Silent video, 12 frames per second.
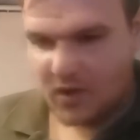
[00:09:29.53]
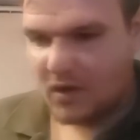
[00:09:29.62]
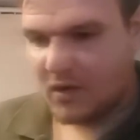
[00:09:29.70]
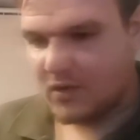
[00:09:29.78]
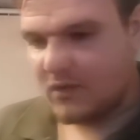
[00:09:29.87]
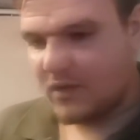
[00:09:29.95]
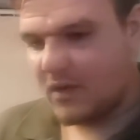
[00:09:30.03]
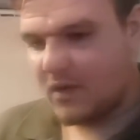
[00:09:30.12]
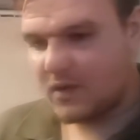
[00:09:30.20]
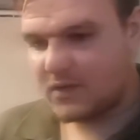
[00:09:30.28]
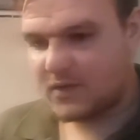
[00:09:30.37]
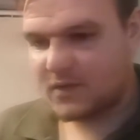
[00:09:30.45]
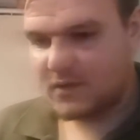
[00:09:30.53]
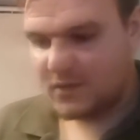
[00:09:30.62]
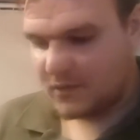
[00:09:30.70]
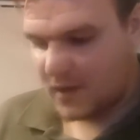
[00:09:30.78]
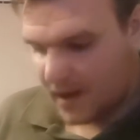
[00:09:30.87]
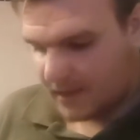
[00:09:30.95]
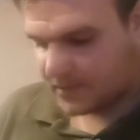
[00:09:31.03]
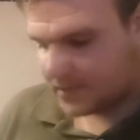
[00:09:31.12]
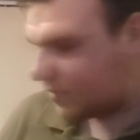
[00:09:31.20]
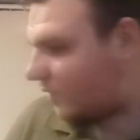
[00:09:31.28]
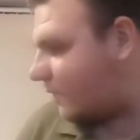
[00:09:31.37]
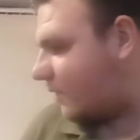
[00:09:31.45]
Oh, you're an arse. You're an
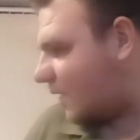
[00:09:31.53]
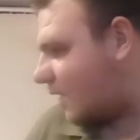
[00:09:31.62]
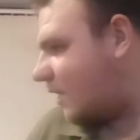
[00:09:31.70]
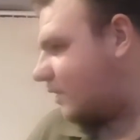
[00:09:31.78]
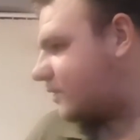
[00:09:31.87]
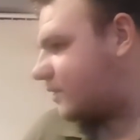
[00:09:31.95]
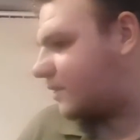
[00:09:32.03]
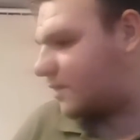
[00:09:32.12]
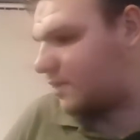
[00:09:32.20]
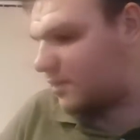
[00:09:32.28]
absolute arse.